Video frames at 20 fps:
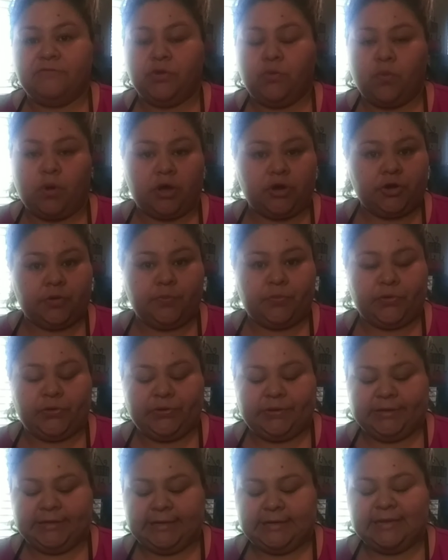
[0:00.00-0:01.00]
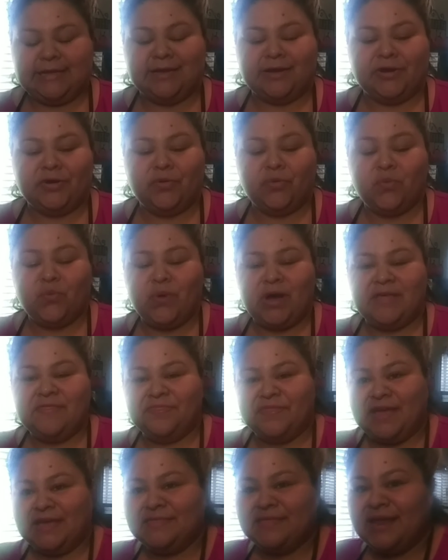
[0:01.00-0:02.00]
the water boiling here. One
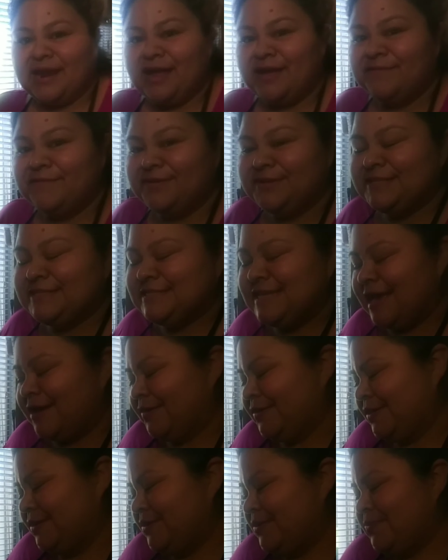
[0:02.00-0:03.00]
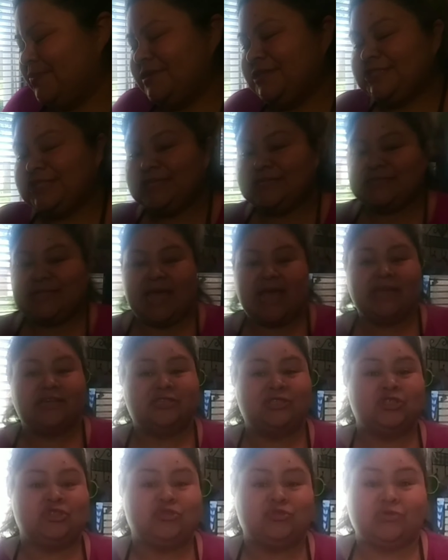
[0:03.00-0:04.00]
thing that I will tell you, which is a
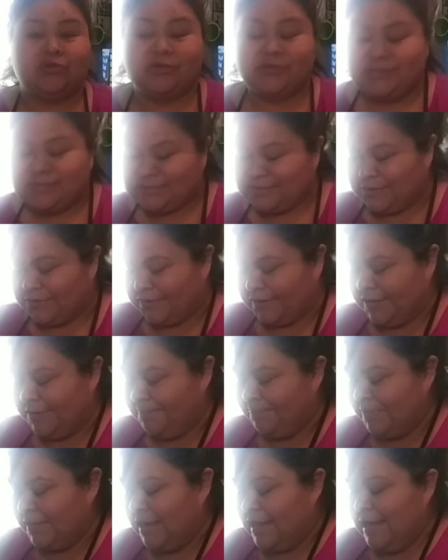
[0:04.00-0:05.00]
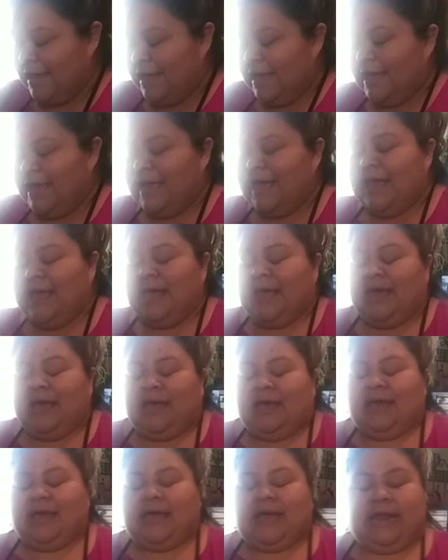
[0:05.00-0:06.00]
true story,
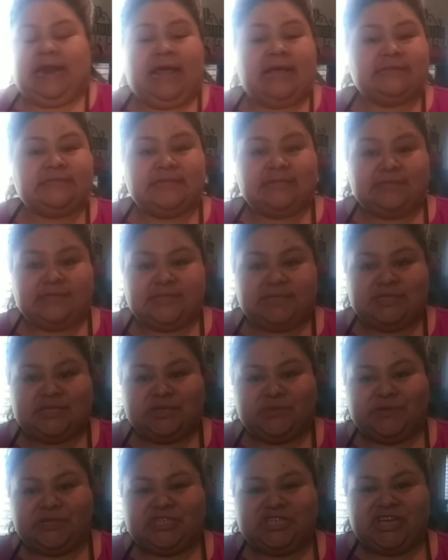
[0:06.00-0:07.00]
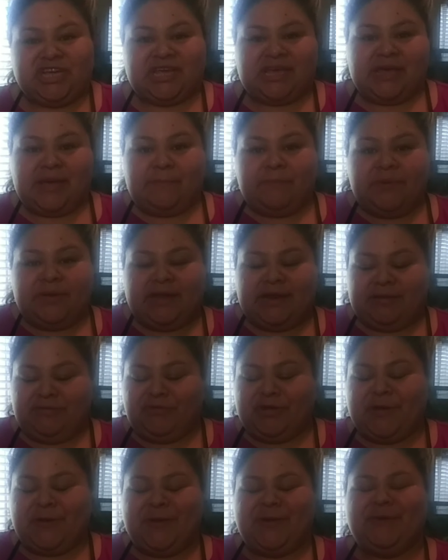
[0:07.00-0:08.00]
it has nothing to do with chicken, but it
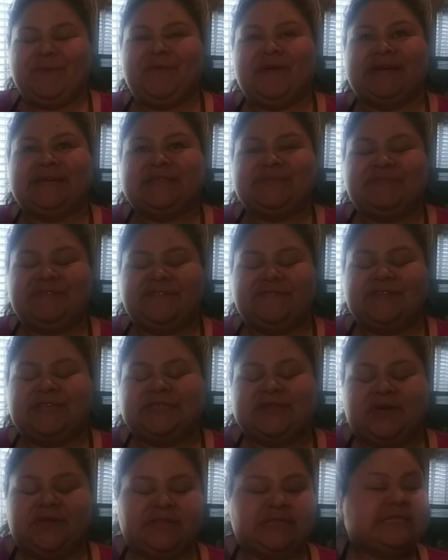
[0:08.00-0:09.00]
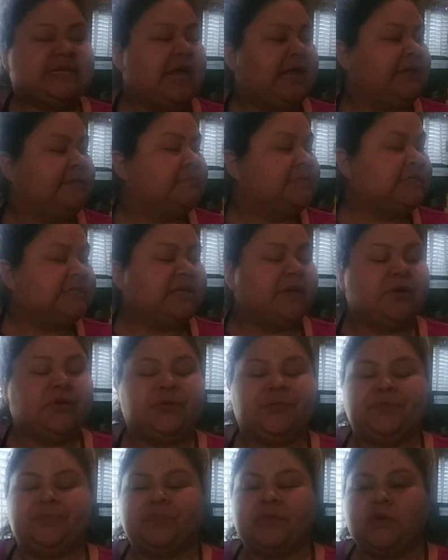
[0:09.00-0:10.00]
reminds me of this all the time.
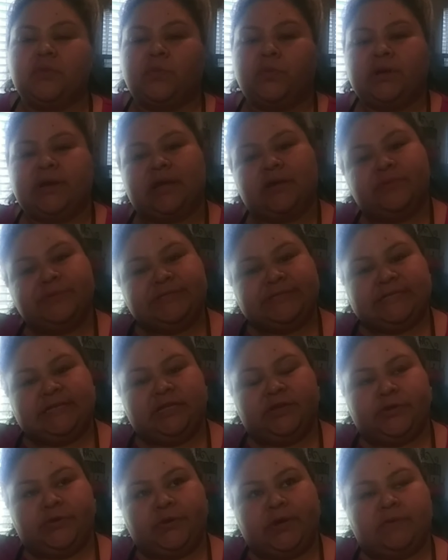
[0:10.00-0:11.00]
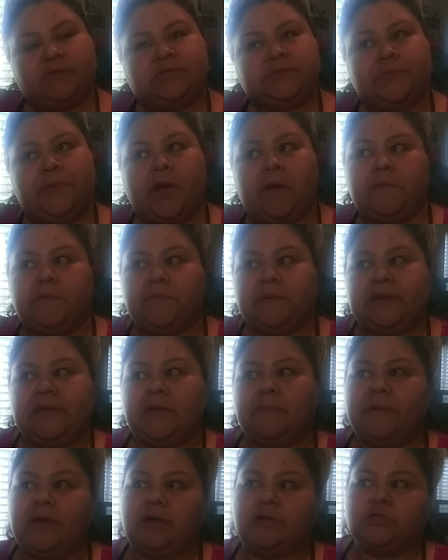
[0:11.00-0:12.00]
So when I was little, I was probably
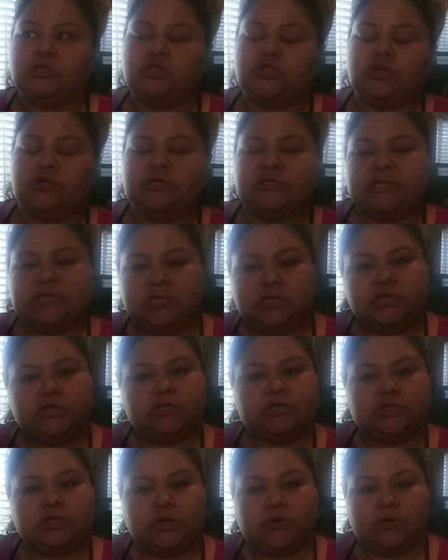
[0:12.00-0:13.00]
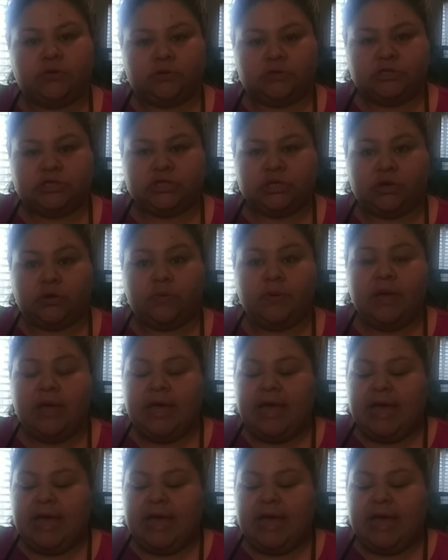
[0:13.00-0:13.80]
about 13 years old or so,